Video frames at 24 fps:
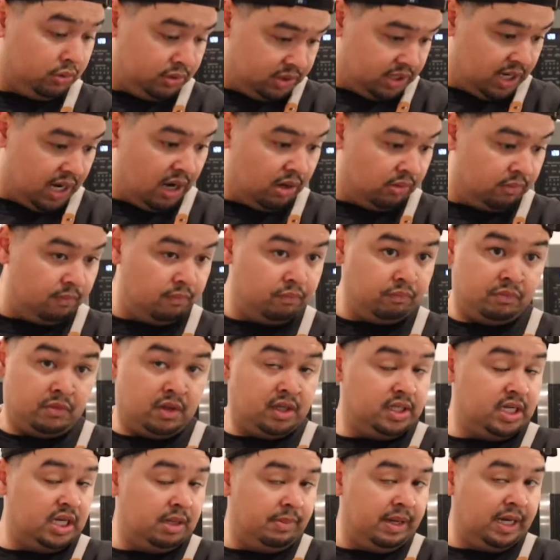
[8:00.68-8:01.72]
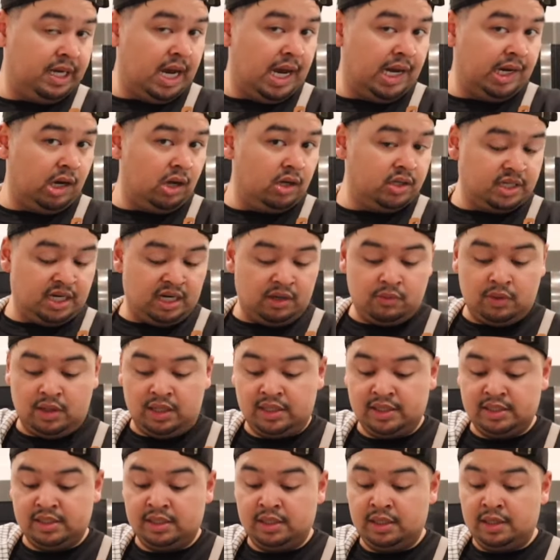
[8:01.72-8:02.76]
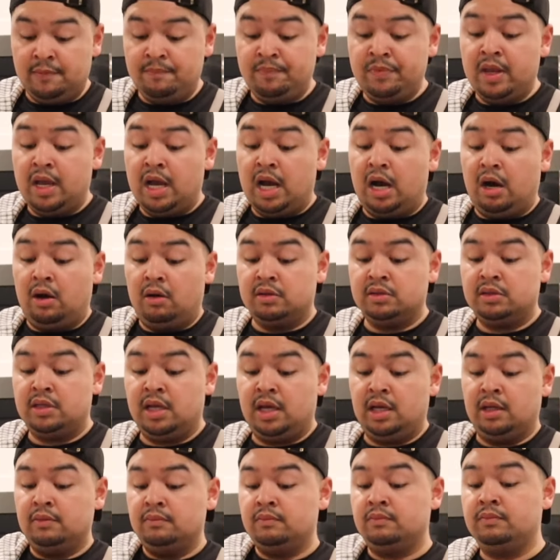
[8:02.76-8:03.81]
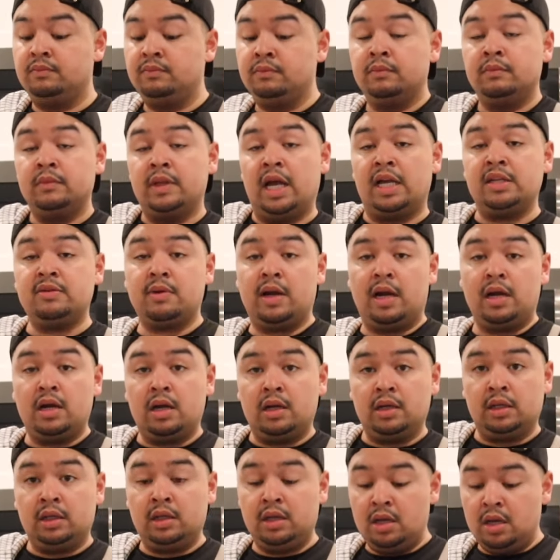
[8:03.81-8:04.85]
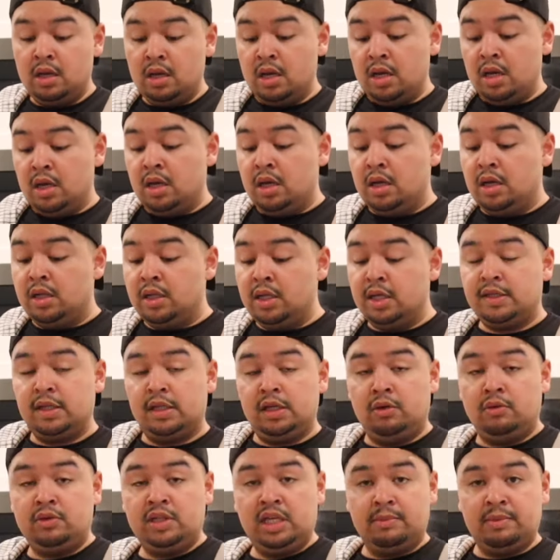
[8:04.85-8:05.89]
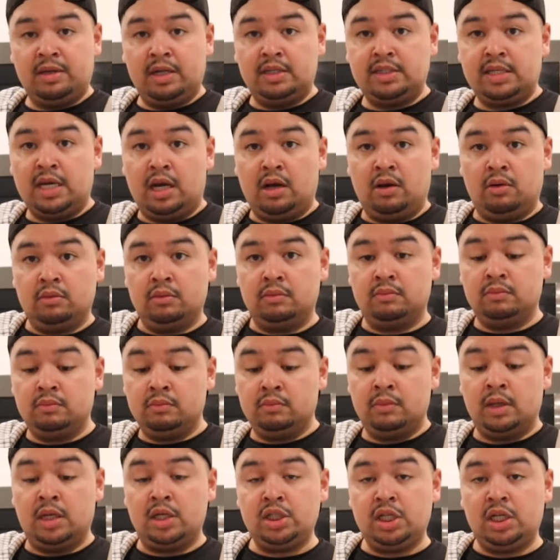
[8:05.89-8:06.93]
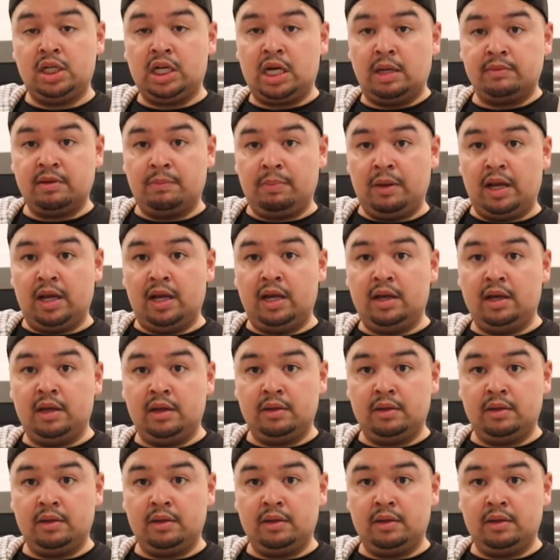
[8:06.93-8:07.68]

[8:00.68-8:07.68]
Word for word: hosed down. Didn't make eye contact with us. I was like, that's right, honey. There's a new demon in town and she didn't come to play.